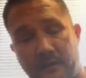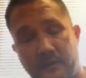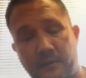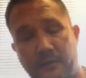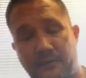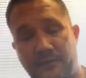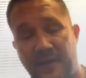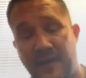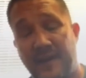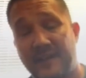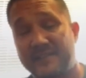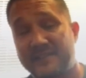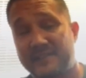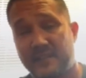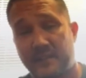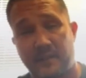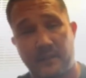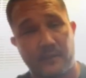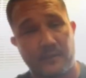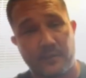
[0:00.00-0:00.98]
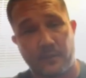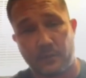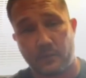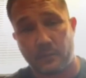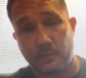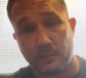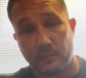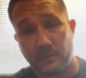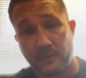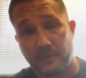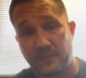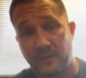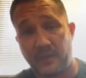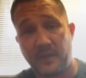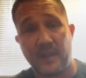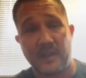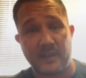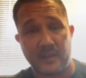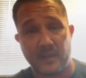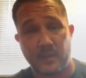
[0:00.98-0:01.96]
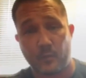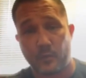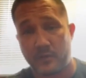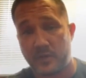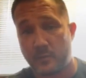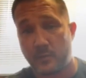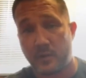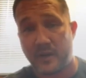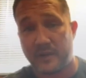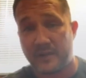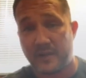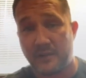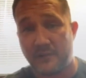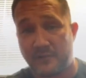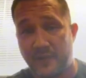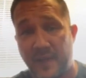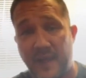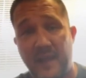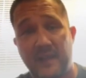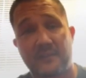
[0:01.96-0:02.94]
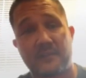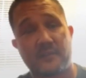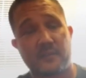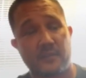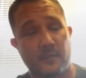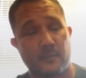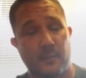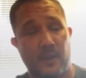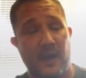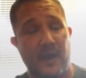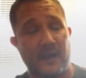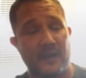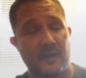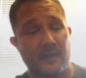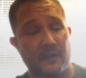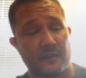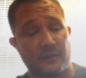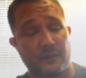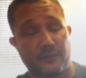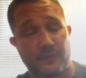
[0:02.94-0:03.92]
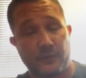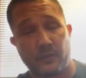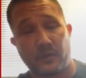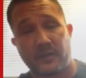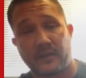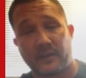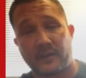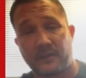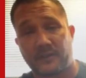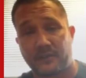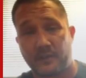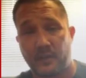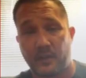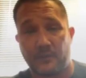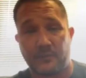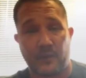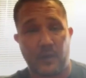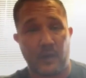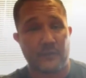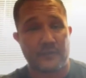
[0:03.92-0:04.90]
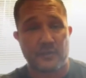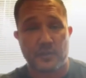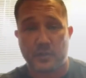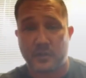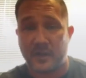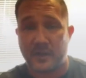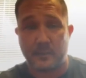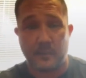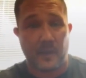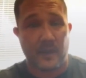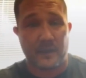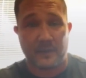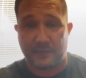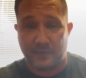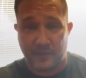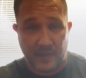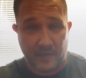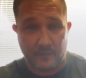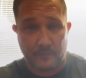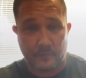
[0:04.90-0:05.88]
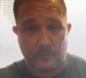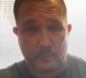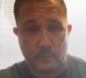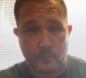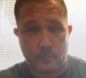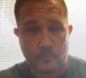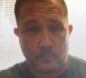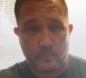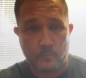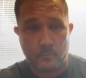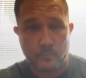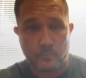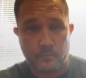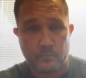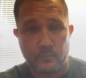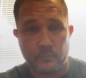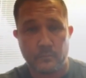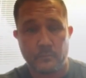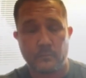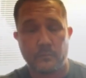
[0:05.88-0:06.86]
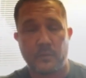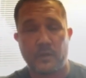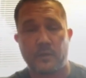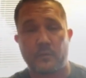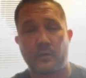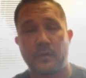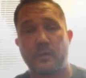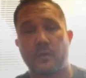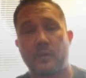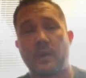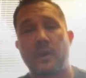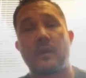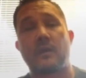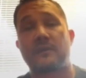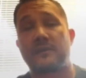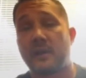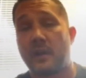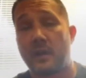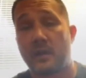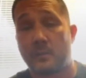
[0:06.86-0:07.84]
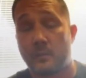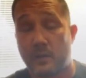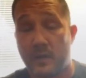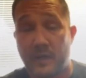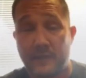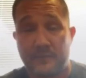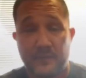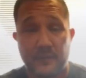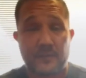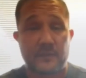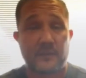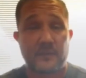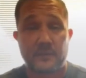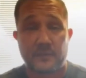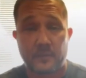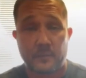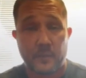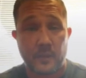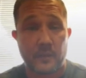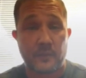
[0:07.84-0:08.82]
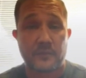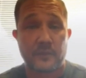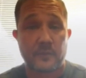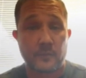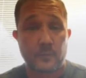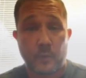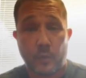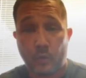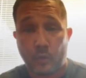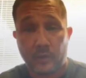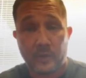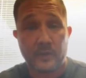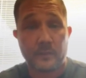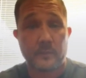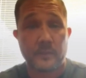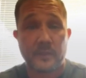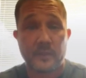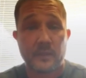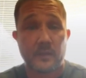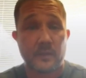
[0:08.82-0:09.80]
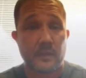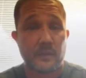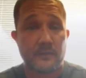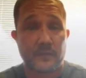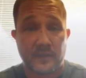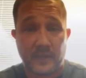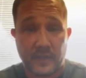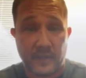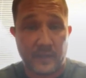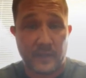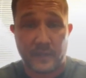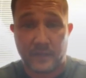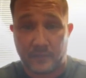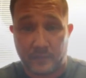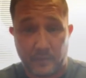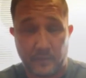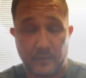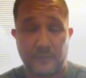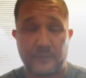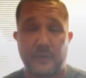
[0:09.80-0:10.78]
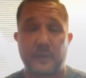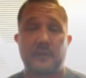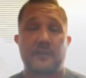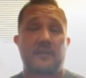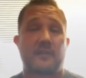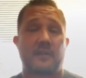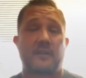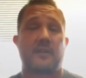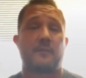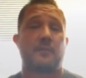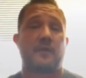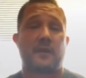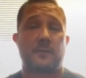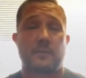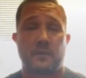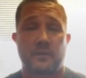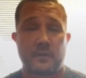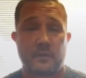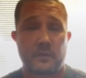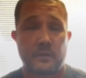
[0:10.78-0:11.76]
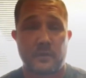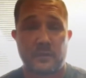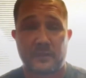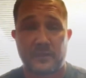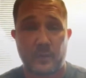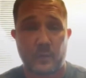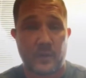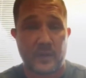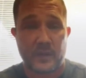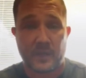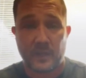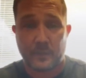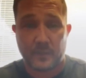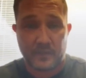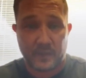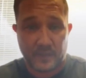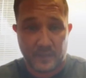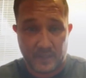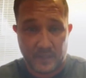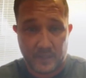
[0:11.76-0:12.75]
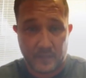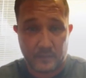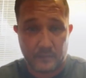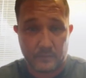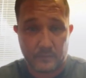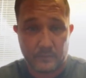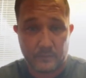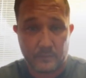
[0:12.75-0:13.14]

and you're fasted until 10 a.m., when you break that fast, your body is fueling itself off straight body fat. But we were all taught breakfast is the most important meal of the day. So the first thing people do is they wake up and they eat.